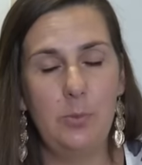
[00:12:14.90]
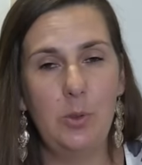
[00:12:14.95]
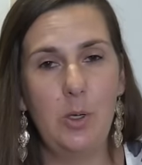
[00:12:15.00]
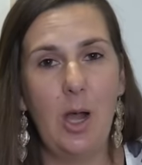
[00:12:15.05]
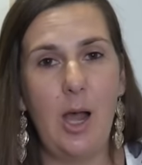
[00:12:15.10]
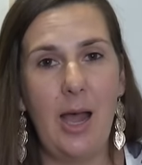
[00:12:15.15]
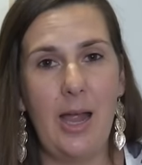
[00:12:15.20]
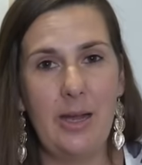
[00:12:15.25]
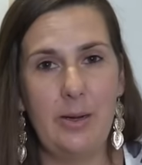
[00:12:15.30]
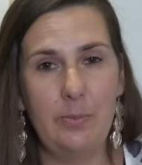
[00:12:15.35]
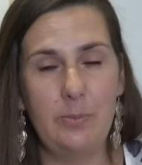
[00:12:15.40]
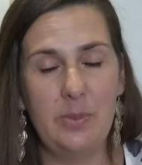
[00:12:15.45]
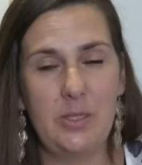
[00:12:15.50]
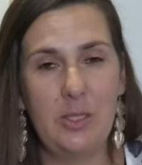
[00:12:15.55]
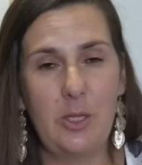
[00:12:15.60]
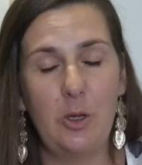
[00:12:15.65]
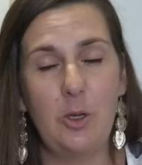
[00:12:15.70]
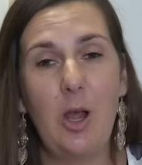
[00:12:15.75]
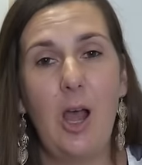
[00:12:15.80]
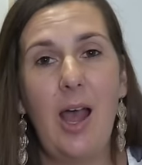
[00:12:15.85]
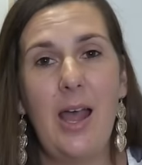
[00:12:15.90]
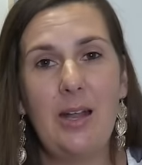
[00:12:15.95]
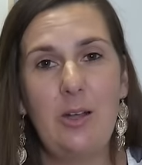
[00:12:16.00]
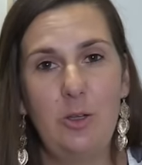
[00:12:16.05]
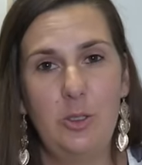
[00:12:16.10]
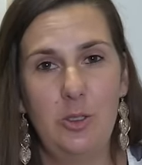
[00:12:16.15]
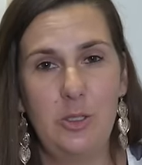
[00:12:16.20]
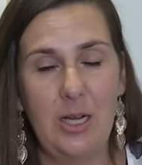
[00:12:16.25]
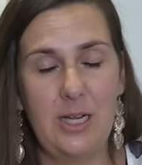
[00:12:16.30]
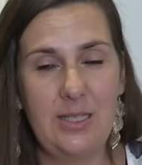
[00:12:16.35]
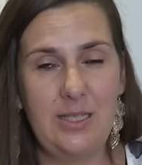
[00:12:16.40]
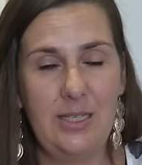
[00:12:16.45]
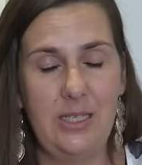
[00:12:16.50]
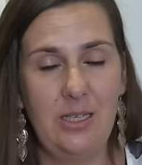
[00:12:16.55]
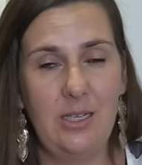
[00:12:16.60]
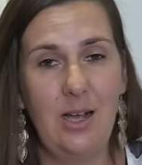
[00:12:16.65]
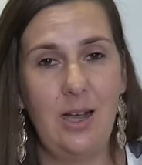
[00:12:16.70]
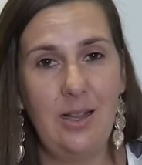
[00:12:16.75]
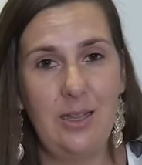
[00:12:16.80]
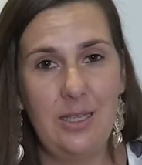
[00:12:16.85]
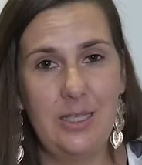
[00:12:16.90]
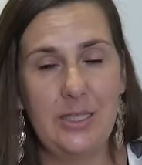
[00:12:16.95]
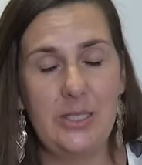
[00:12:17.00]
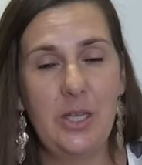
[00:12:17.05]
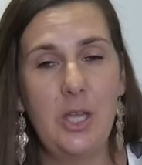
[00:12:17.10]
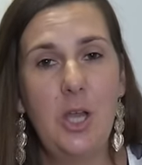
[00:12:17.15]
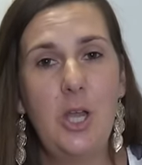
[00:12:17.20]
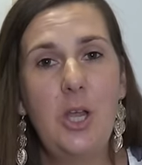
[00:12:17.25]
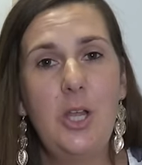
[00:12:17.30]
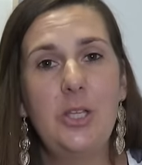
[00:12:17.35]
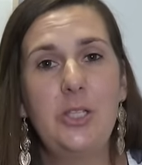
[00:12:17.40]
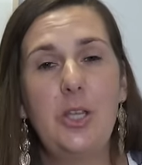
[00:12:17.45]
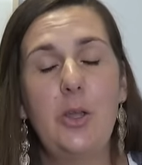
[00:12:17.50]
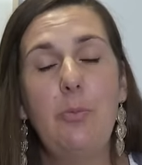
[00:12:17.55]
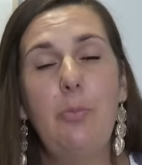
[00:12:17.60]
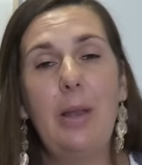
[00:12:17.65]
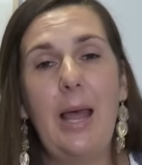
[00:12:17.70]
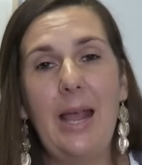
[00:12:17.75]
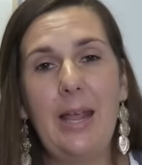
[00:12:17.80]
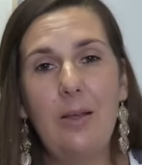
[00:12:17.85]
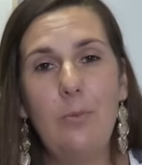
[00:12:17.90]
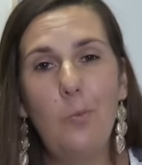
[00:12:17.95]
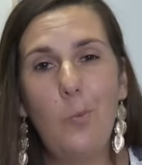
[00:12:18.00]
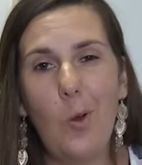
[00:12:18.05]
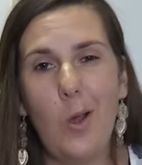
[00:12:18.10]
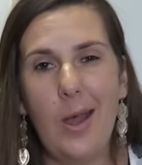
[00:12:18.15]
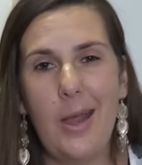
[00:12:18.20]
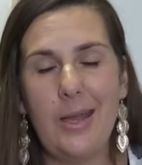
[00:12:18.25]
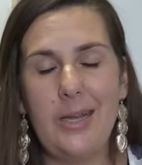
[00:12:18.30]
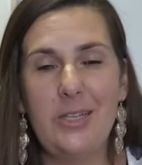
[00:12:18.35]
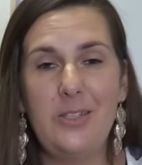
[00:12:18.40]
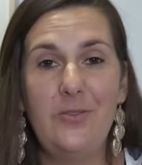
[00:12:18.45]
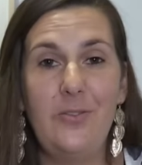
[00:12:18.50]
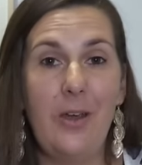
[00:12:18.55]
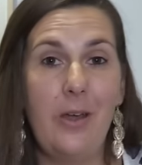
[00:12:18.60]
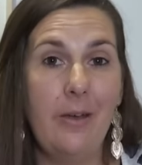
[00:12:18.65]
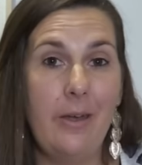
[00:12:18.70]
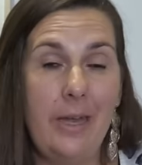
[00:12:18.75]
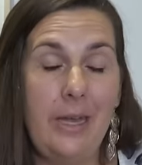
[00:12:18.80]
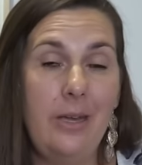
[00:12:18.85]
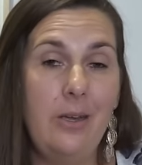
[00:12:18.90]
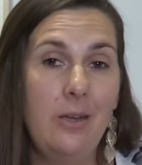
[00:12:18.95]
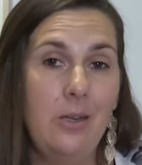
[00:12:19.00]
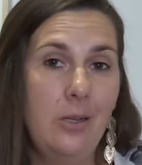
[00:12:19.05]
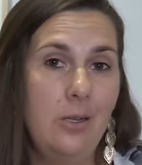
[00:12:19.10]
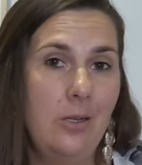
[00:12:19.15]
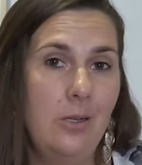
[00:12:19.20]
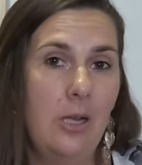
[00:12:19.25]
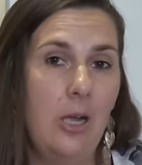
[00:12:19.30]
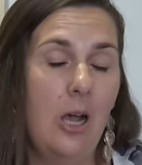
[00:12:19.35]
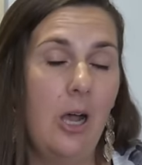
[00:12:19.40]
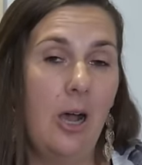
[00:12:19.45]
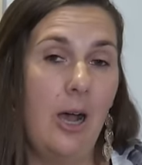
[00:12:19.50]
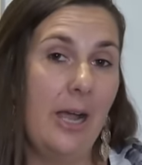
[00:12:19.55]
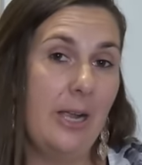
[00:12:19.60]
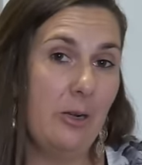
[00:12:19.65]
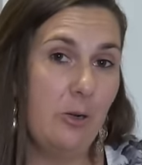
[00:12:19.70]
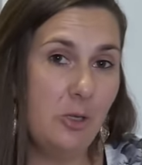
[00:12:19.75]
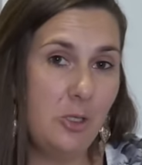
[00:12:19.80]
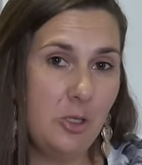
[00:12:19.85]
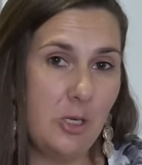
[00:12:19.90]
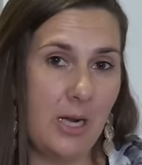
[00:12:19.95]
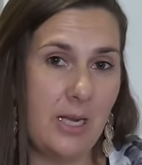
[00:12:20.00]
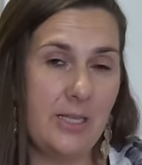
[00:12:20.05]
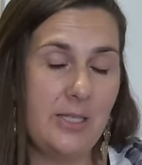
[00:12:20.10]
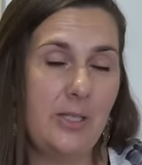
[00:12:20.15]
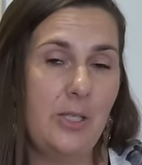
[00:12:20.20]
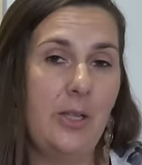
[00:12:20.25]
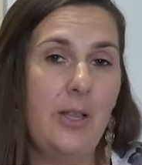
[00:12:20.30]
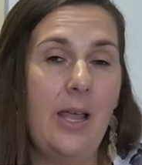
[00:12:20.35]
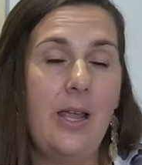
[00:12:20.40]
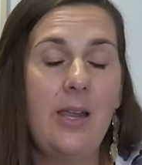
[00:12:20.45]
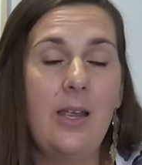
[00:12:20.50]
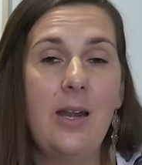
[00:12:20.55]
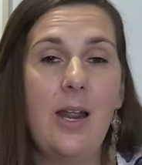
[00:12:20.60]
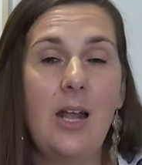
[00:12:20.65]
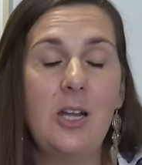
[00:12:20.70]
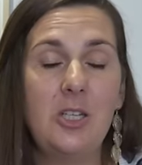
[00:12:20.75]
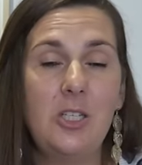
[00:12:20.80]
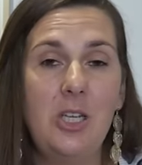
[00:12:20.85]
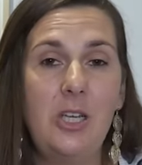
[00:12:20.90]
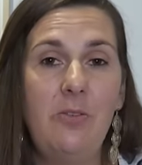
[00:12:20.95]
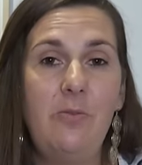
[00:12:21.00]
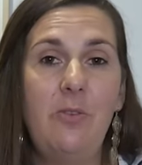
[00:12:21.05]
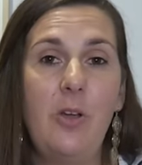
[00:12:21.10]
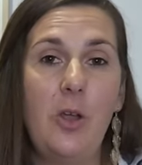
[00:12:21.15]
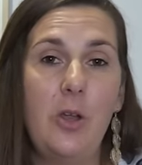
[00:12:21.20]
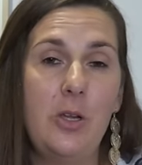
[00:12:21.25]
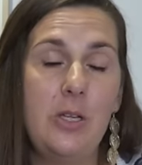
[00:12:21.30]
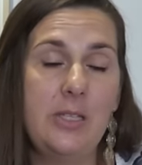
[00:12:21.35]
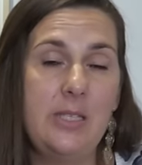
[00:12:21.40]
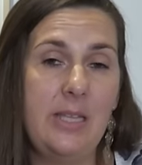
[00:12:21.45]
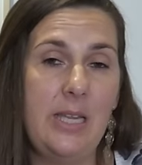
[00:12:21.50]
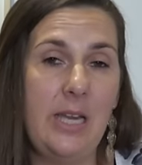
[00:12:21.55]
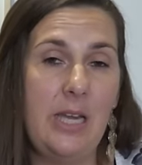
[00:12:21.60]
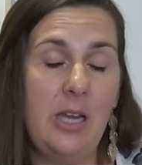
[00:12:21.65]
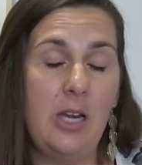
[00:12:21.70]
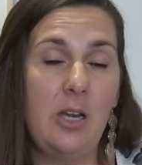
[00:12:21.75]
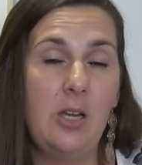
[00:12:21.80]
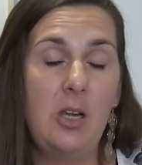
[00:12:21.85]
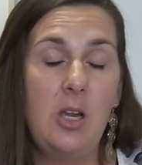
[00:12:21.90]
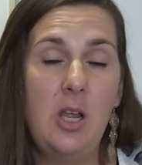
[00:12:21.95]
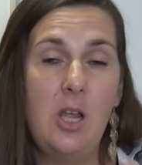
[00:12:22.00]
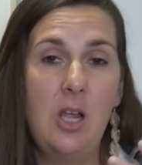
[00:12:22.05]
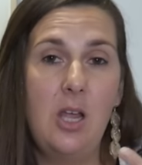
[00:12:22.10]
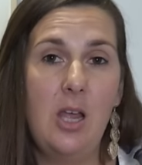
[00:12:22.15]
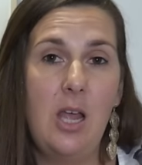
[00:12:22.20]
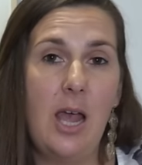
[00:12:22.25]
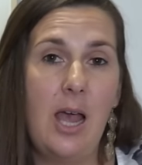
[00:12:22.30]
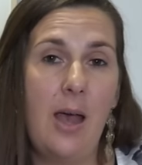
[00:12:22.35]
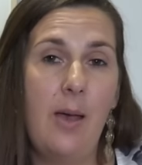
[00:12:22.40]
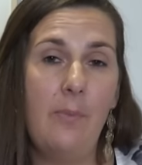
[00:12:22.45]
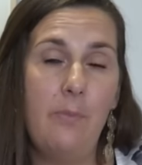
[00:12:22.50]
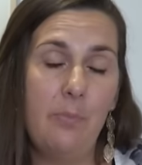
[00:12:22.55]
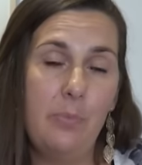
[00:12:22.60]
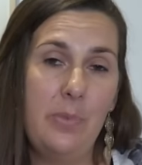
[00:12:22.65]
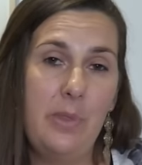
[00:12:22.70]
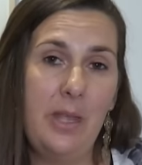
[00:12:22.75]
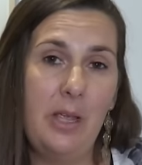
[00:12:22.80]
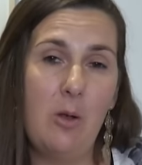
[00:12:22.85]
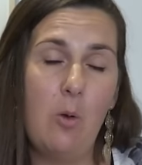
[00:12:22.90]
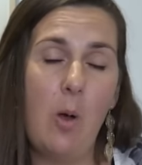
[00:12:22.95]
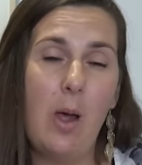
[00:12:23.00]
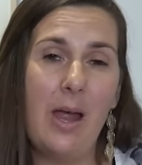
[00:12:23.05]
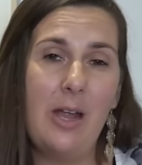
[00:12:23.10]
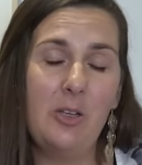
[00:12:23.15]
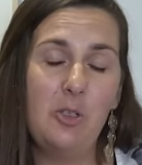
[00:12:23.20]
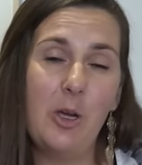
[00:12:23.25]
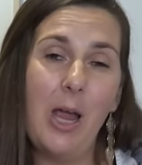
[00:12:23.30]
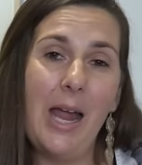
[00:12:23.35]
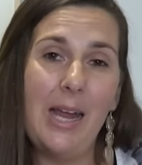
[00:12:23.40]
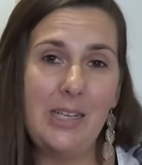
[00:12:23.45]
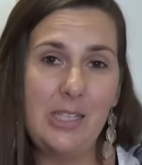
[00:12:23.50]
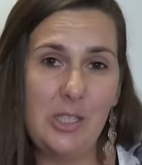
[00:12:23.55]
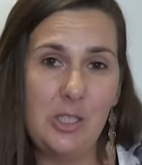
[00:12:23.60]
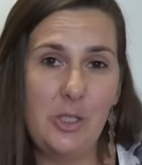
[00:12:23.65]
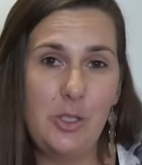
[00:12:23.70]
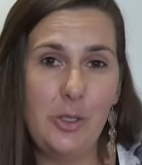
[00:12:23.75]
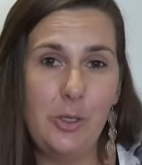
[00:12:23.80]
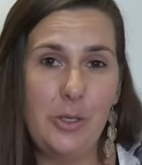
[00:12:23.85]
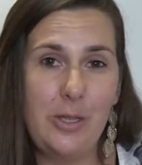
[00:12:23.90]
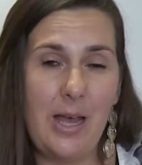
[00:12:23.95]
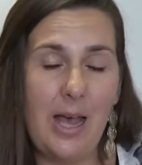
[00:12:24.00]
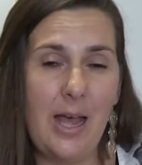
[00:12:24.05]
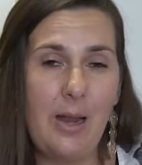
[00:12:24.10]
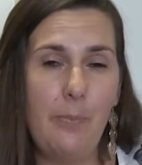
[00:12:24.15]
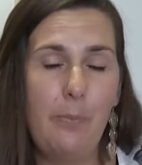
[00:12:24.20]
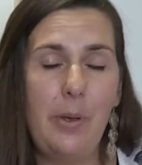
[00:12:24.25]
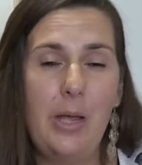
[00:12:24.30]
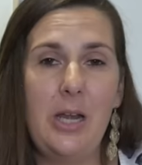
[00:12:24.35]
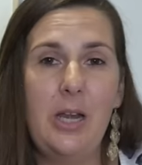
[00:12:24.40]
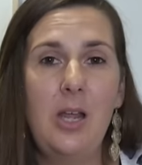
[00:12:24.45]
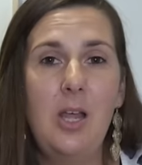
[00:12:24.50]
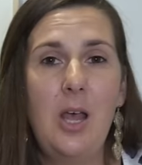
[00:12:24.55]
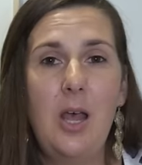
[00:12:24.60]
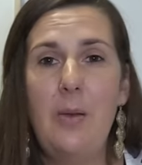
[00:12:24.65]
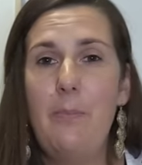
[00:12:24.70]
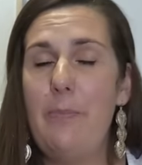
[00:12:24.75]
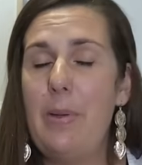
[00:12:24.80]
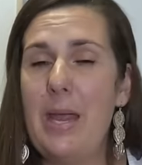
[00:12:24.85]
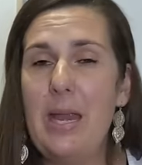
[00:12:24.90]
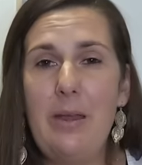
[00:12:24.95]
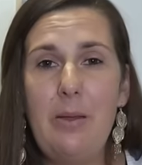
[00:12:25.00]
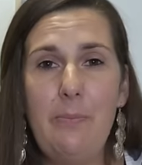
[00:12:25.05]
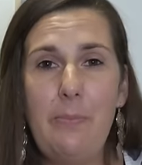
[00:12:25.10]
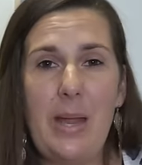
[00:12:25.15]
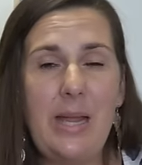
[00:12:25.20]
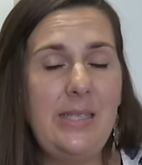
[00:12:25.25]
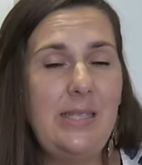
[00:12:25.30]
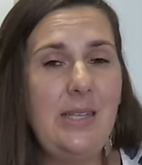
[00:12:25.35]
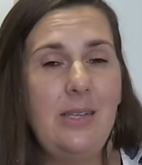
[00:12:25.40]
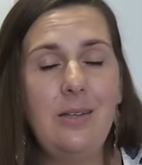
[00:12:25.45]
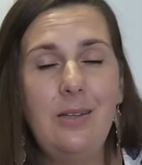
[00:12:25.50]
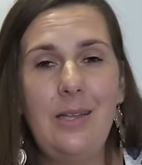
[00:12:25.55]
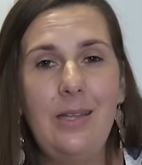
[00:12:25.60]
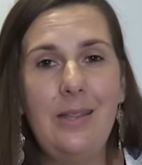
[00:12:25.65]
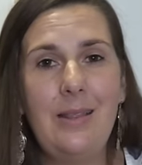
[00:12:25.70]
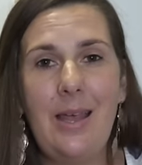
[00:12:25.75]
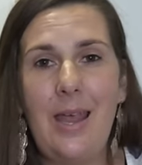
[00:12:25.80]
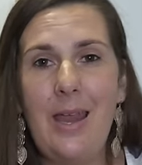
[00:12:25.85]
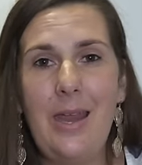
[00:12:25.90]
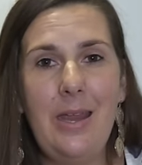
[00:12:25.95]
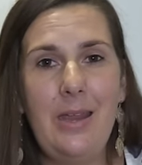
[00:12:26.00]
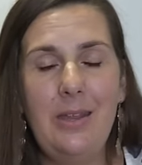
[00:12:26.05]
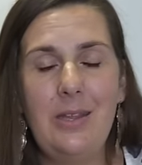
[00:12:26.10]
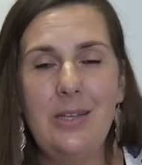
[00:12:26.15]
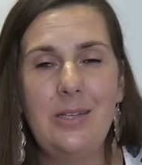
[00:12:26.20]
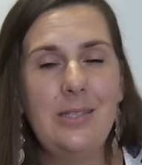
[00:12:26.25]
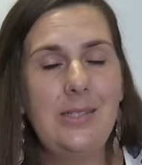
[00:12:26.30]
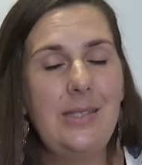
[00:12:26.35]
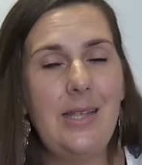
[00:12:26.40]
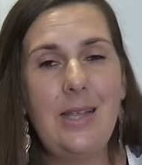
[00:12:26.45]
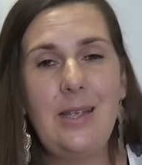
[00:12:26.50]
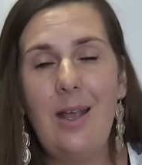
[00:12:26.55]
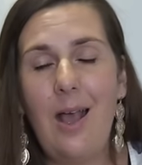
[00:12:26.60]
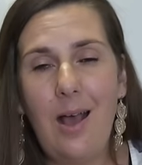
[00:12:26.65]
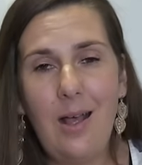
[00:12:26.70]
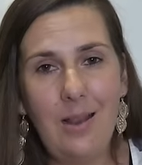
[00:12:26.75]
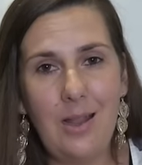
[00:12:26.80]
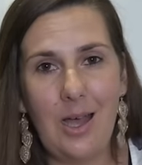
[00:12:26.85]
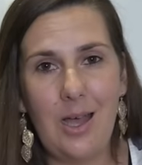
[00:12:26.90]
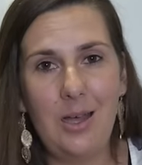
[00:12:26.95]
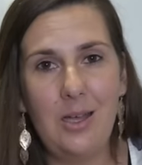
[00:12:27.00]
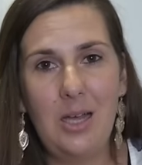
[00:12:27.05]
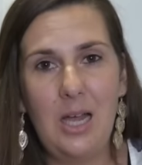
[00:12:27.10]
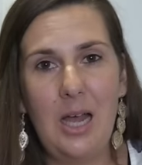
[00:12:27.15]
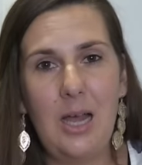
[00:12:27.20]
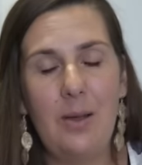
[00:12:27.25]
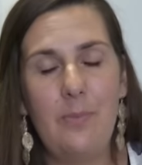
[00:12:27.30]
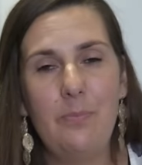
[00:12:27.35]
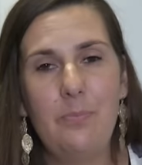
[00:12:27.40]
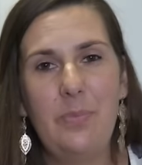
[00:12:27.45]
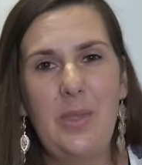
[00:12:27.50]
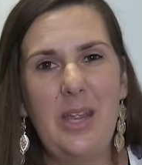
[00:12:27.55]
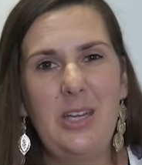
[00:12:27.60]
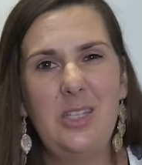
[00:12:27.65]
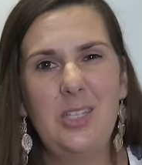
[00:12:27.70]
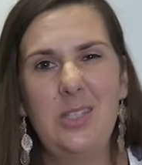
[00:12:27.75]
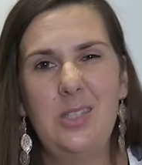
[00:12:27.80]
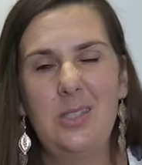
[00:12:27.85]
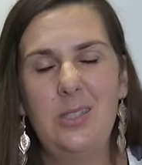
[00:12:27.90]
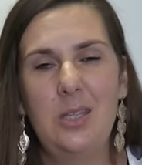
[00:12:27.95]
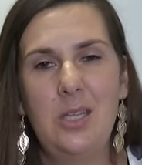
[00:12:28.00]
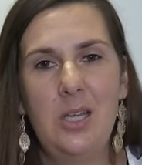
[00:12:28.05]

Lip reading: items, so high contrasting colors. So black and white is very high contrast, so they can actually focus in and they're quite attracted to that. But basically they can see color, they just